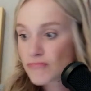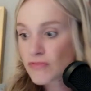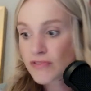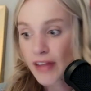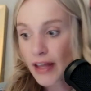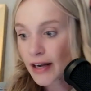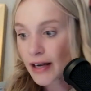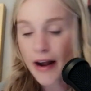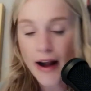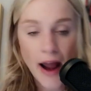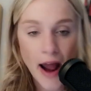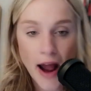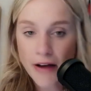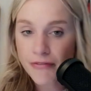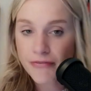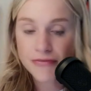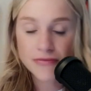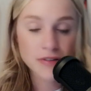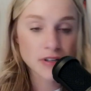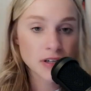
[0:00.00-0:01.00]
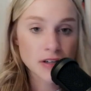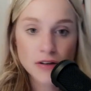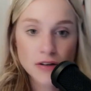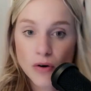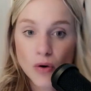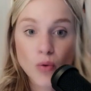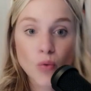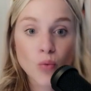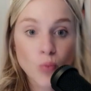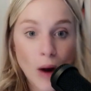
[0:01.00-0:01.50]
nine and a half,
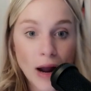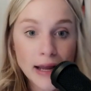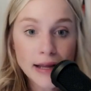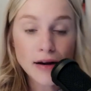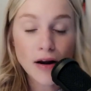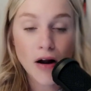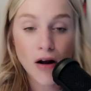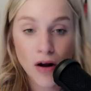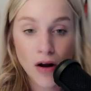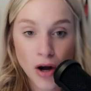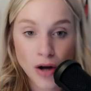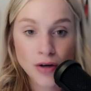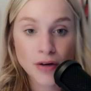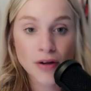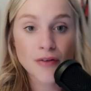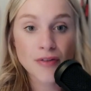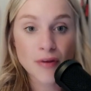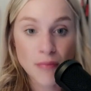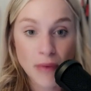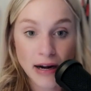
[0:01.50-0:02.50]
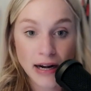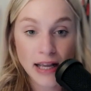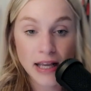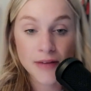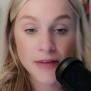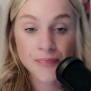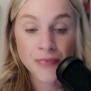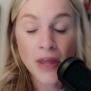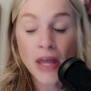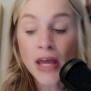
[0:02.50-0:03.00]
right on the
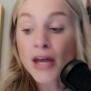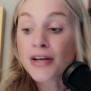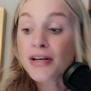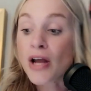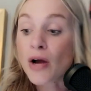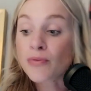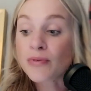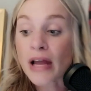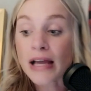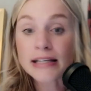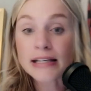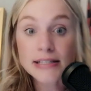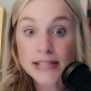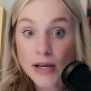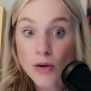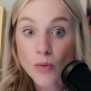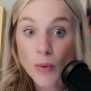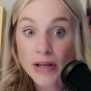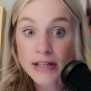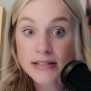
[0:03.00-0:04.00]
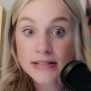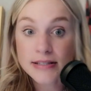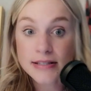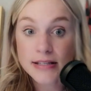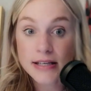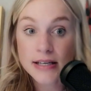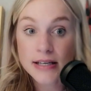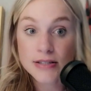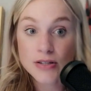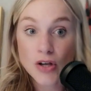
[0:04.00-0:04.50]
money. Now, nine to 10 wins
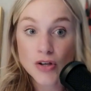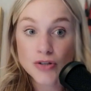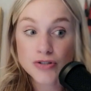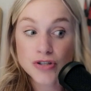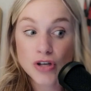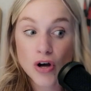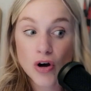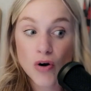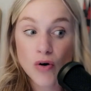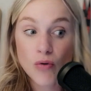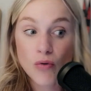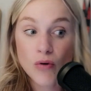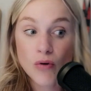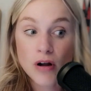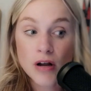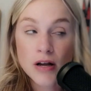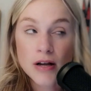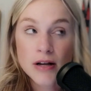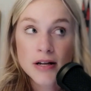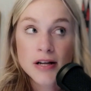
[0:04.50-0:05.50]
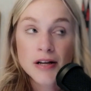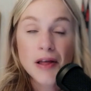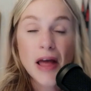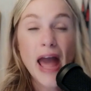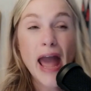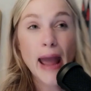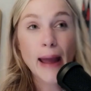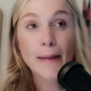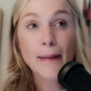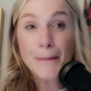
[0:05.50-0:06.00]
is also
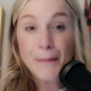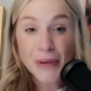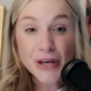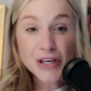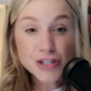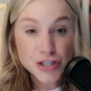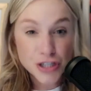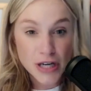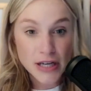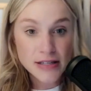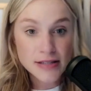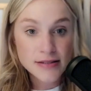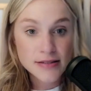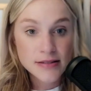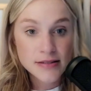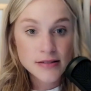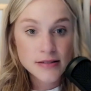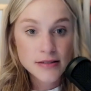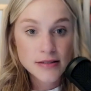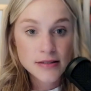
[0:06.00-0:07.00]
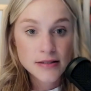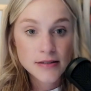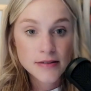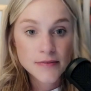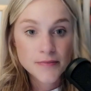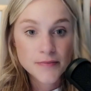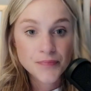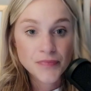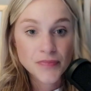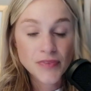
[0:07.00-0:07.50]
ambitious.
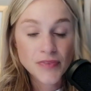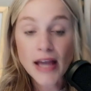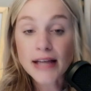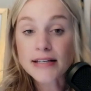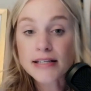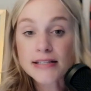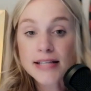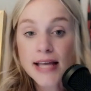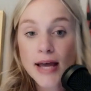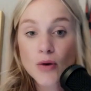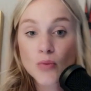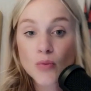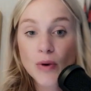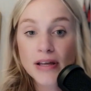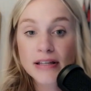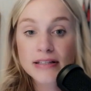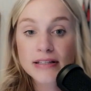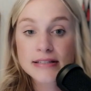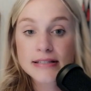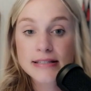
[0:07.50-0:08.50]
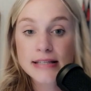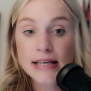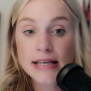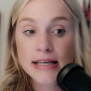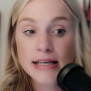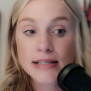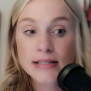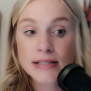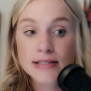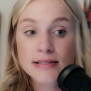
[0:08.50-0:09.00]
Nine to 10 wins
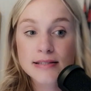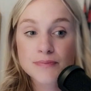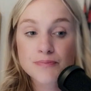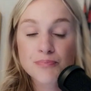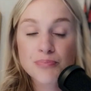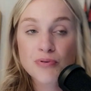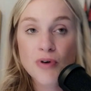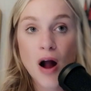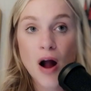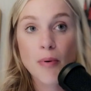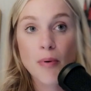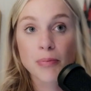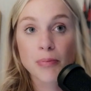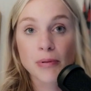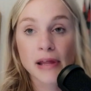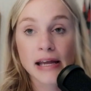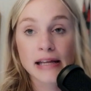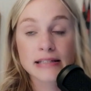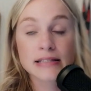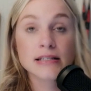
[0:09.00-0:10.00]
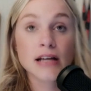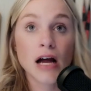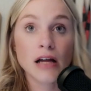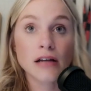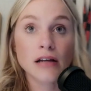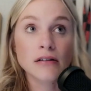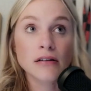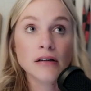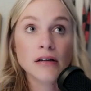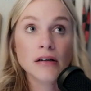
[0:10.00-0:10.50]
is probably, it's not